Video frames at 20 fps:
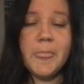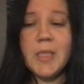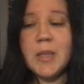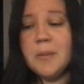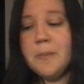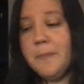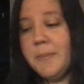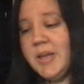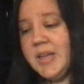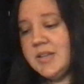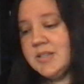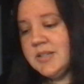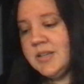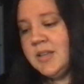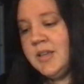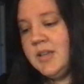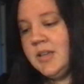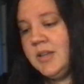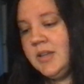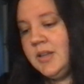But
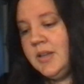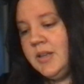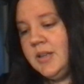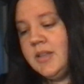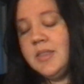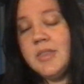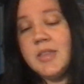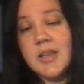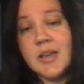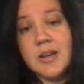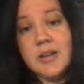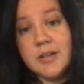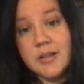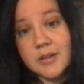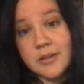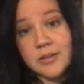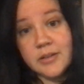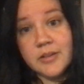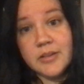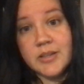The
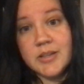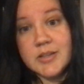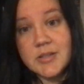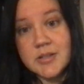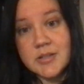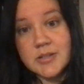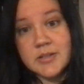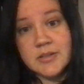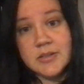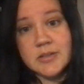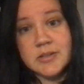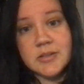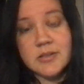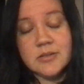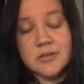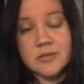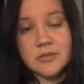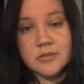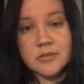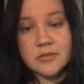ideal
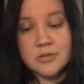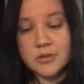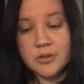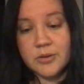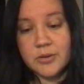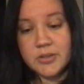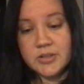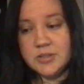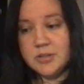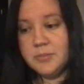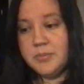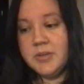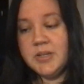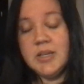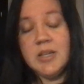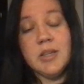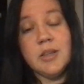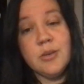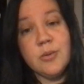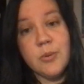is going to
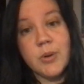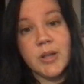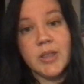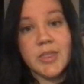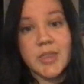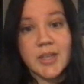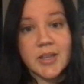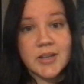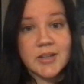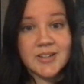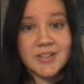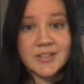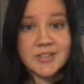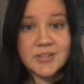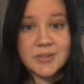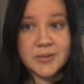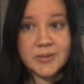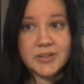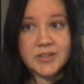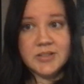be the one that is
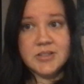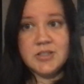going